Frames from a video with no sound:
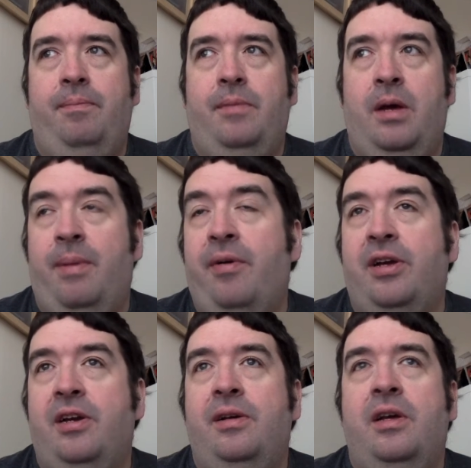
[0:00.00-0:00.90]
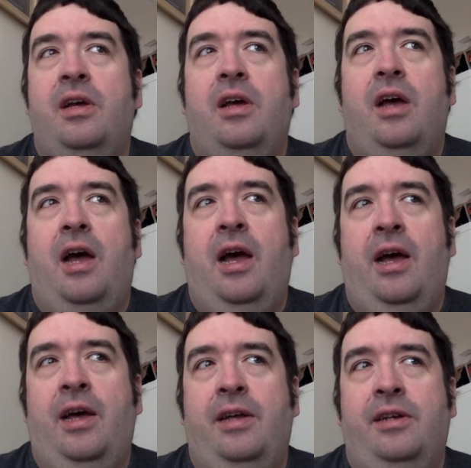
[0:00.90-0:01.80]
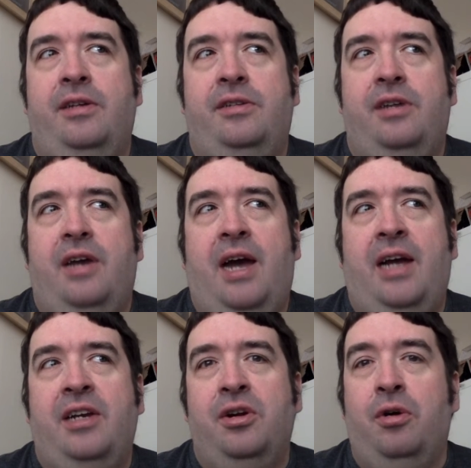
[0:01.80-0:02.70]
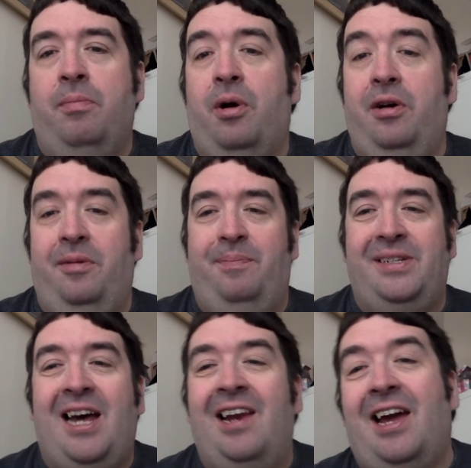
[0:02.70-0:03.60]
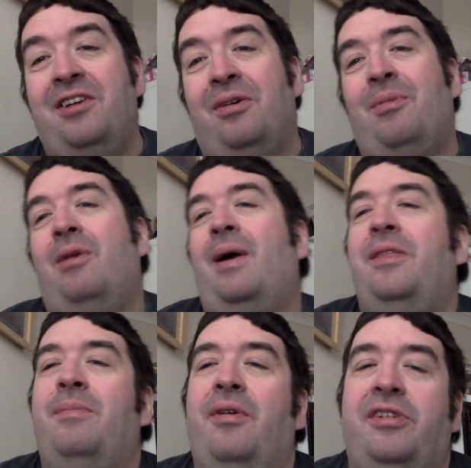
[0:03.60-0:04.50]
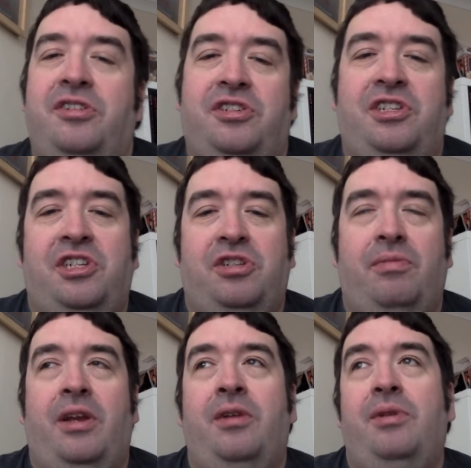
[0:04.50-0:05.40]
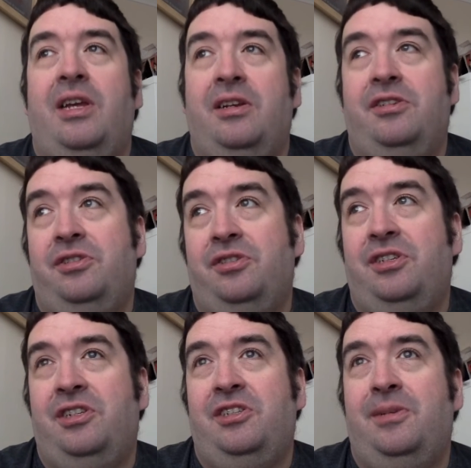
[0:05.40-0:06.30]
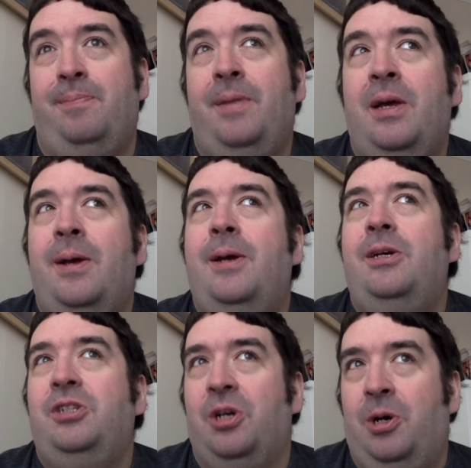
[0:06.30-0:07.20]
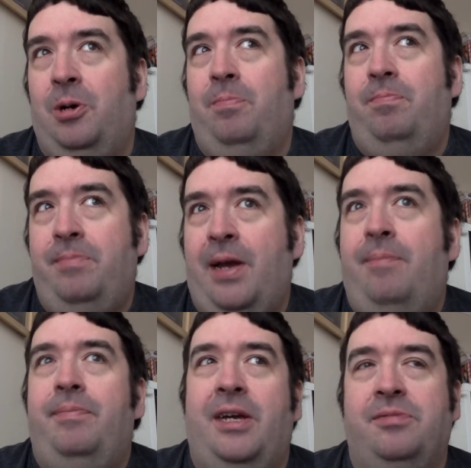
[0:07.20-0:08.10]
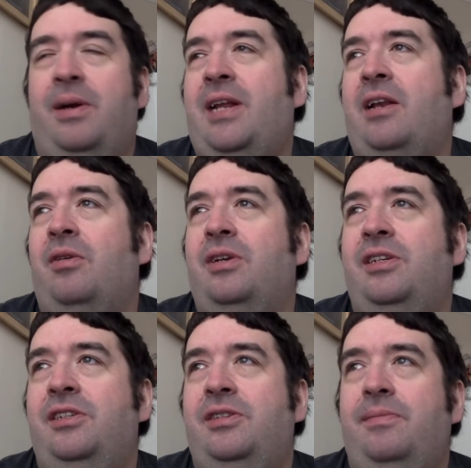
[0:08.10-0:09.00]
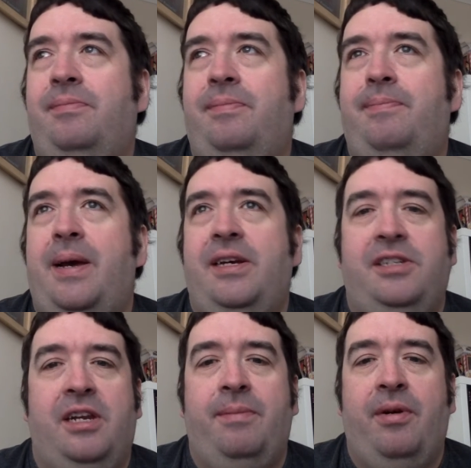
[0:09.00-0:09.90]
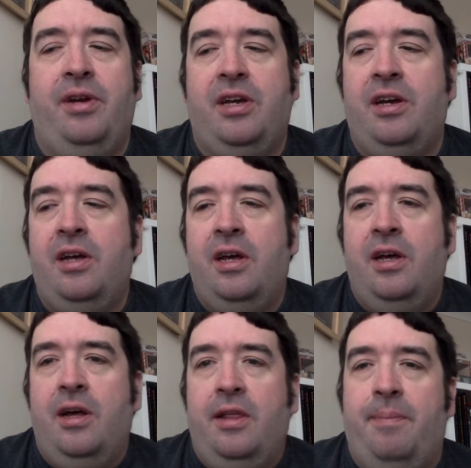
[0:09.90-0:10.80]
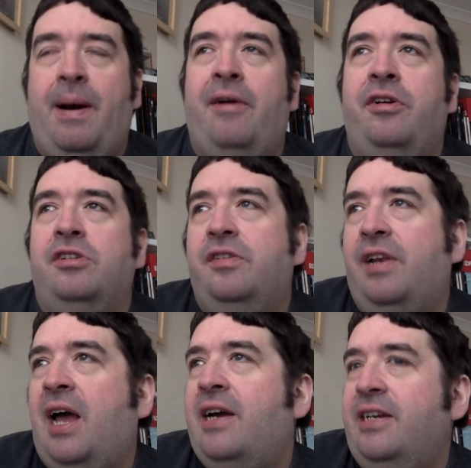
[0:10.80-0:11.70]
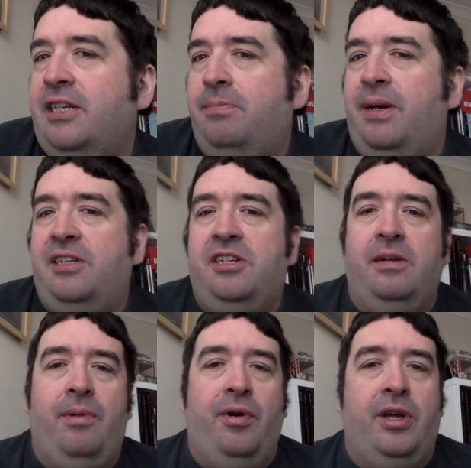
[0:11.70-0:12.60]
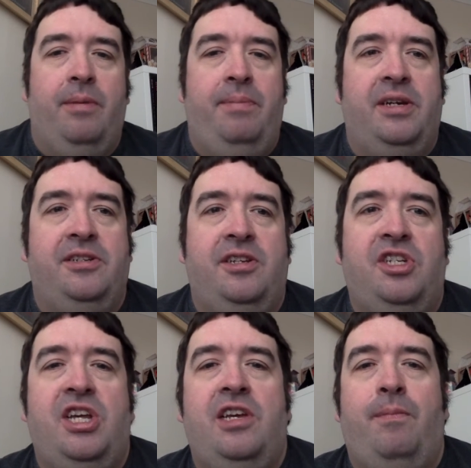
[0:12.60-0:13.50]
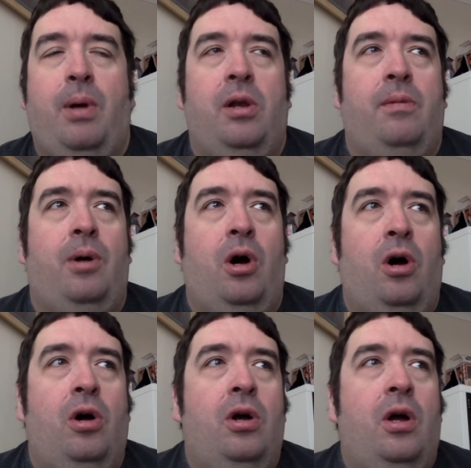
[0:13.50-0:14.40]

America. And I know more. Bizarrely, I know more about the American justice system than I do the English justice system. So yeah, that's why Deadlock is based in America. The Paradox of a Lie is based in America because the city of Baltimore